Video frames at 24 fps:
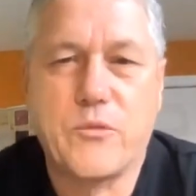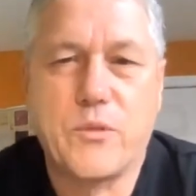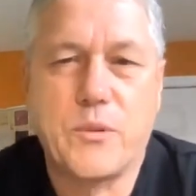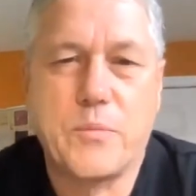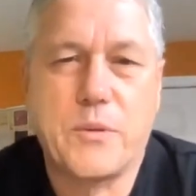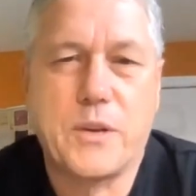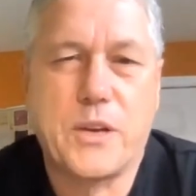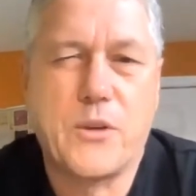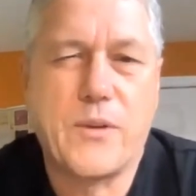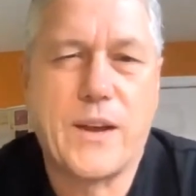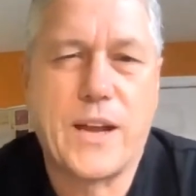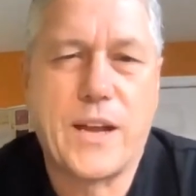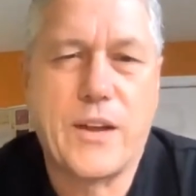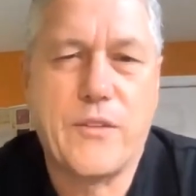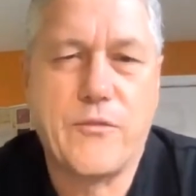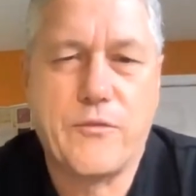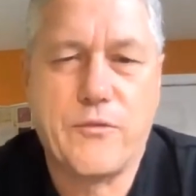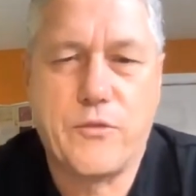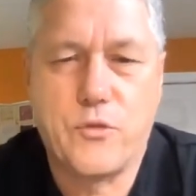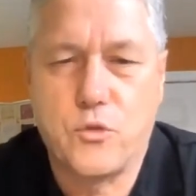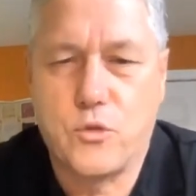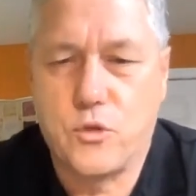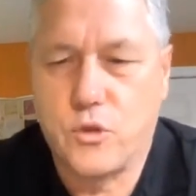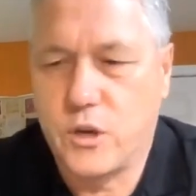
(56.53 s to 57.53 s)
We've been
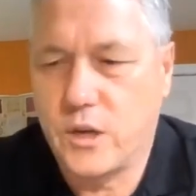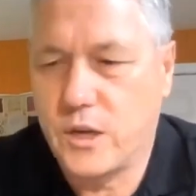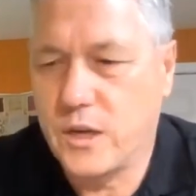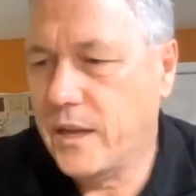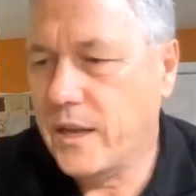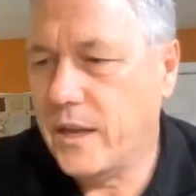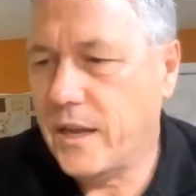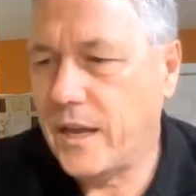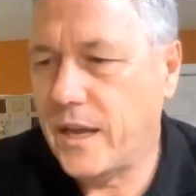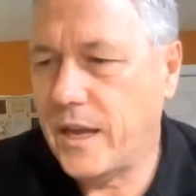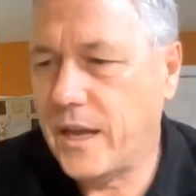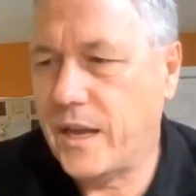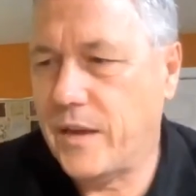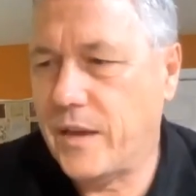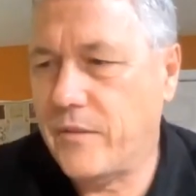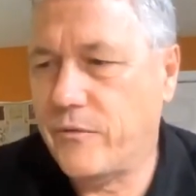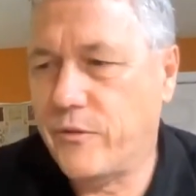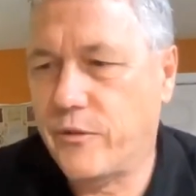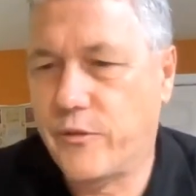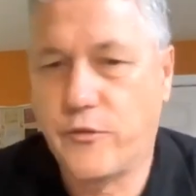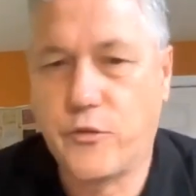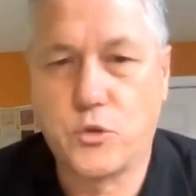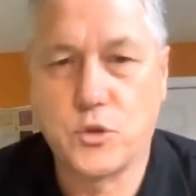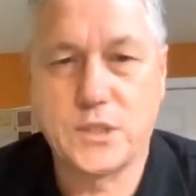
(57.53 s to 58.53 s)
around for
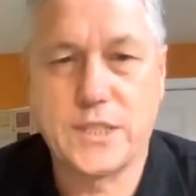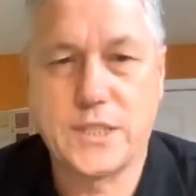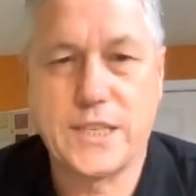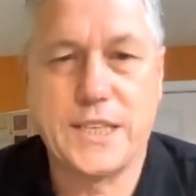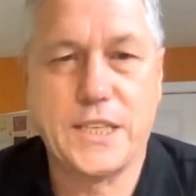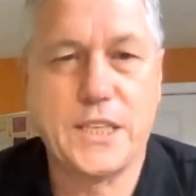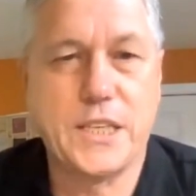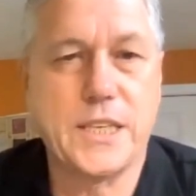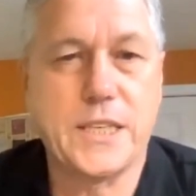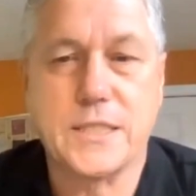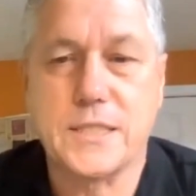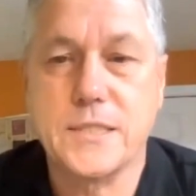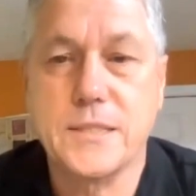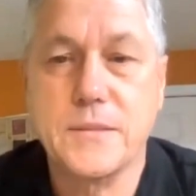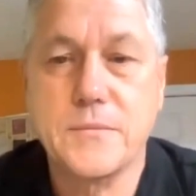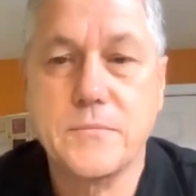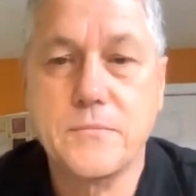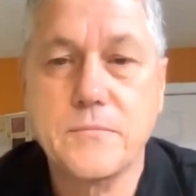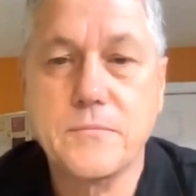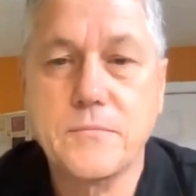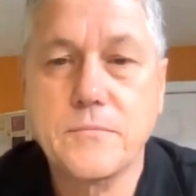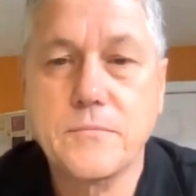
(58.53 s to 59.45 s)
14 years.